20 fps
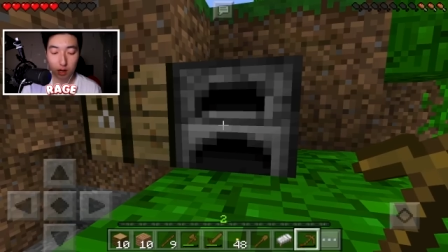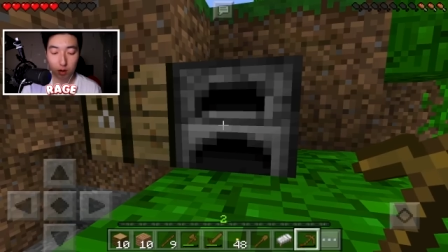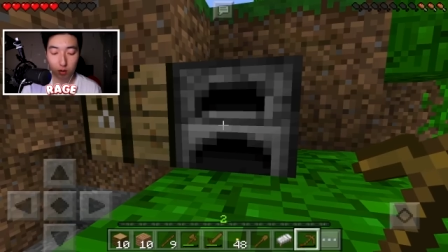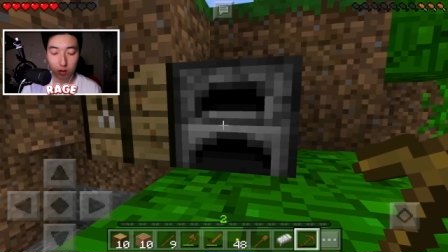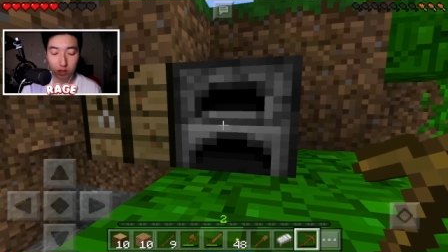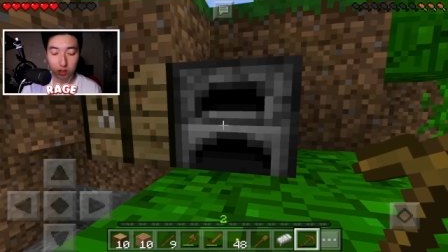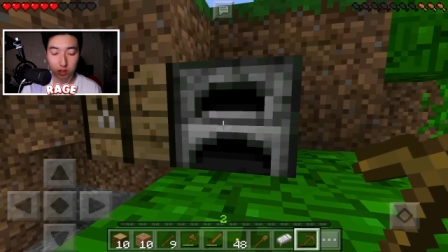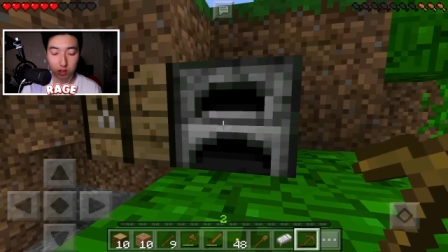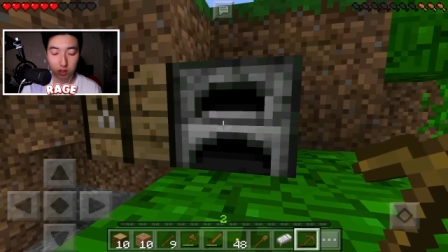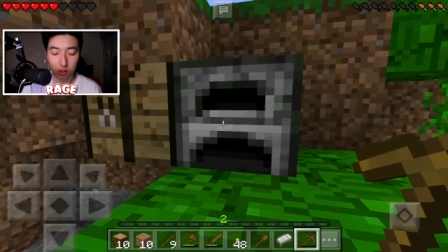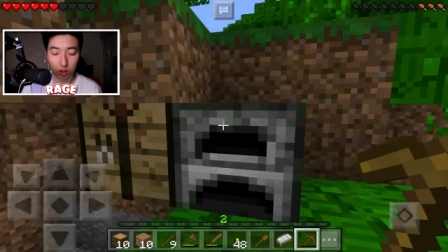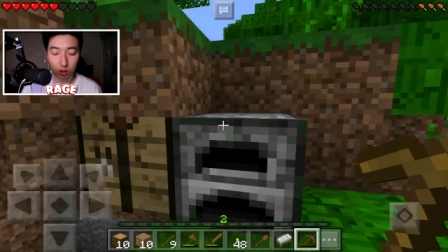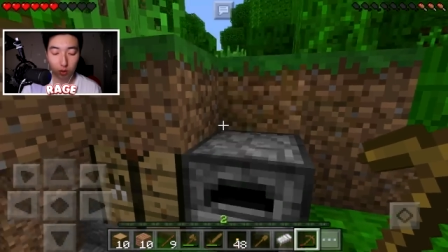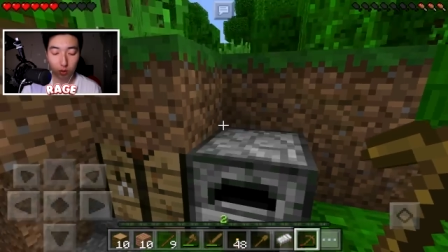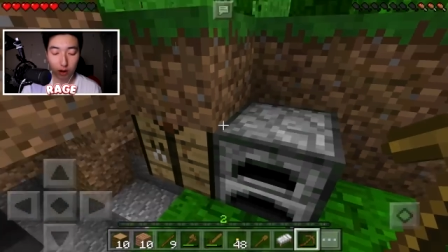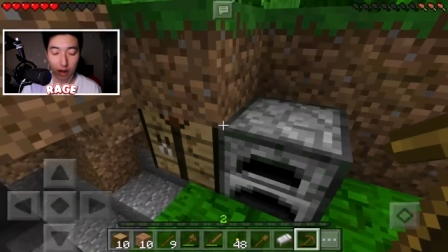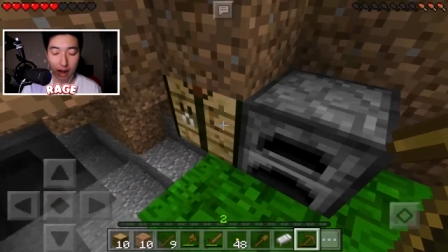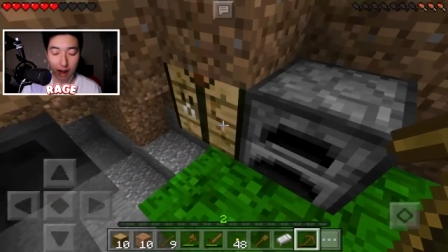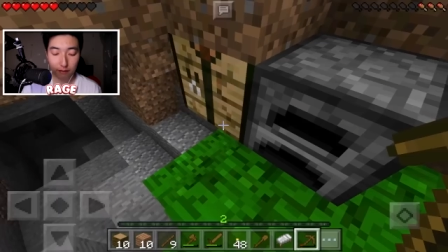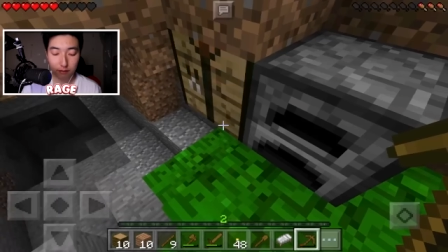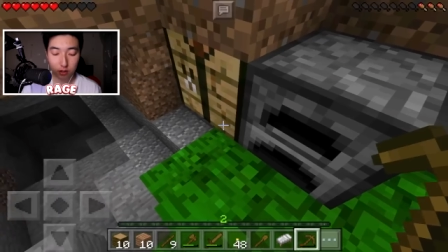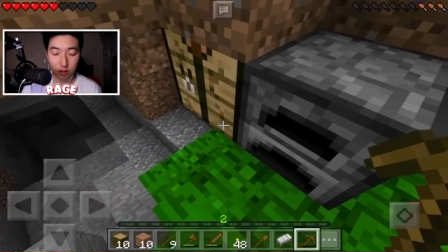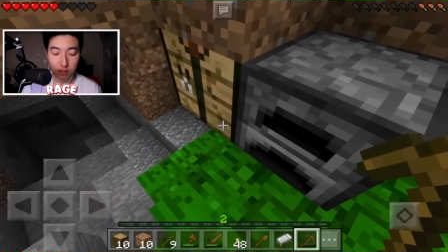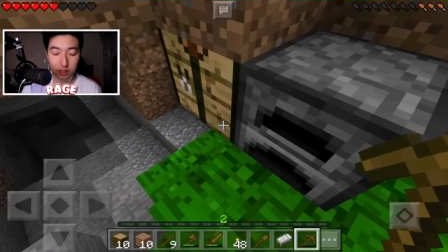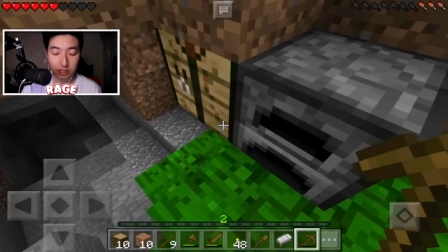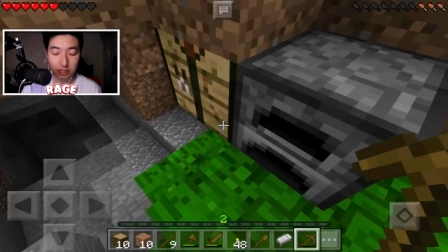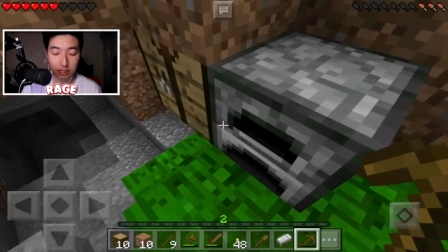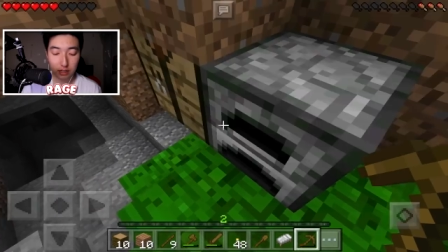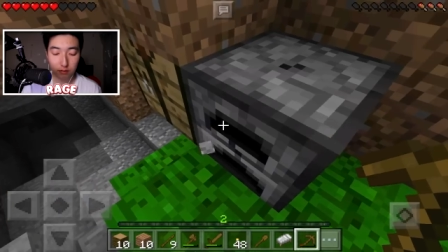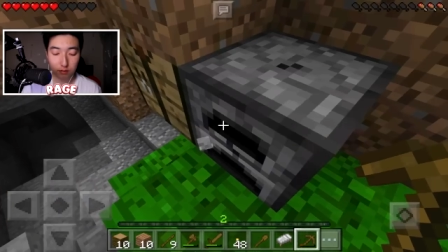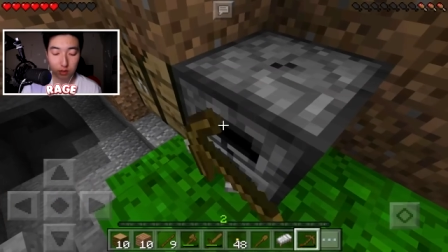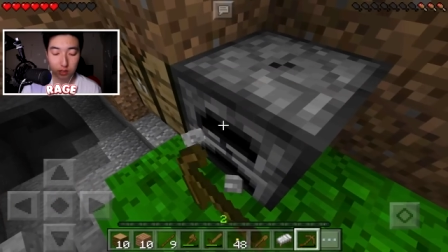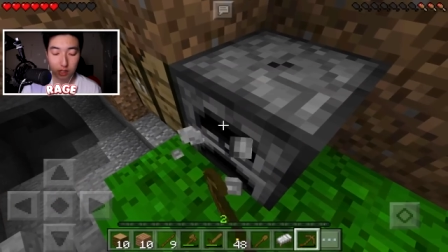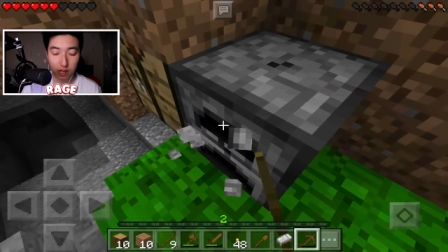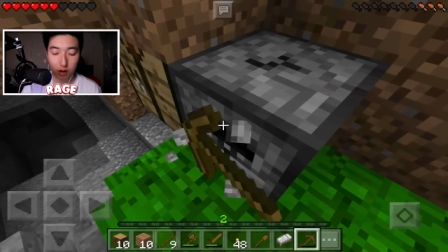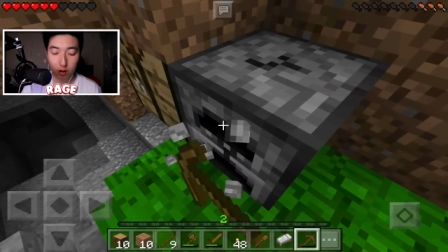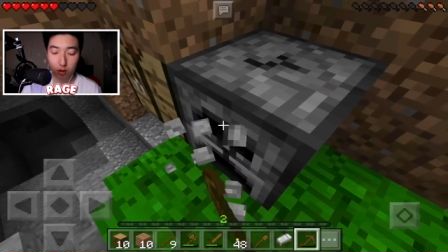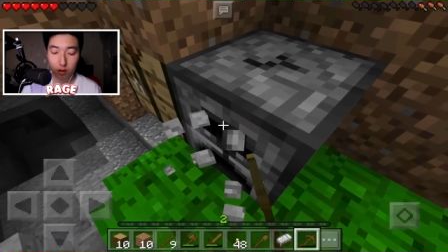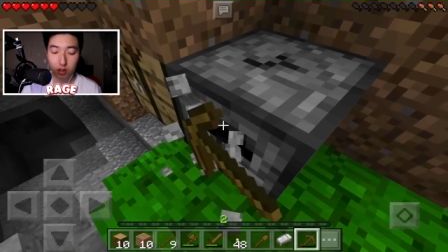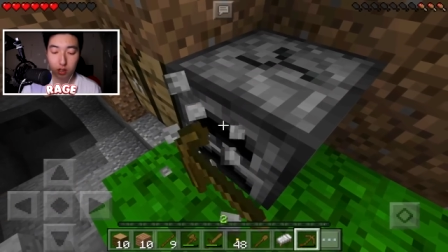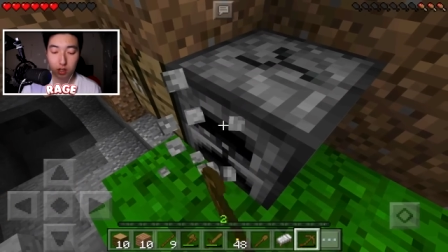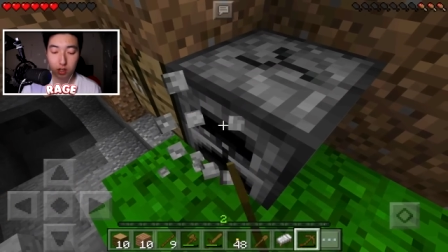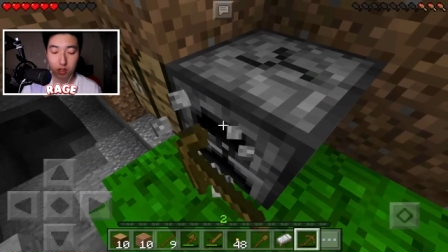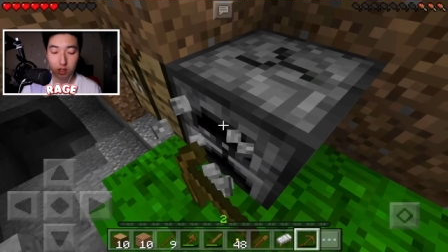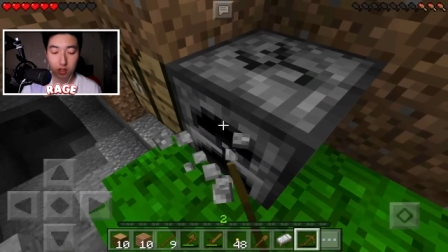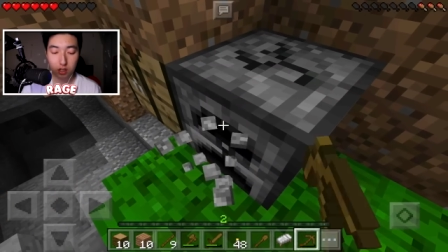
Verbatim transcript: hour, so after the devil's hour,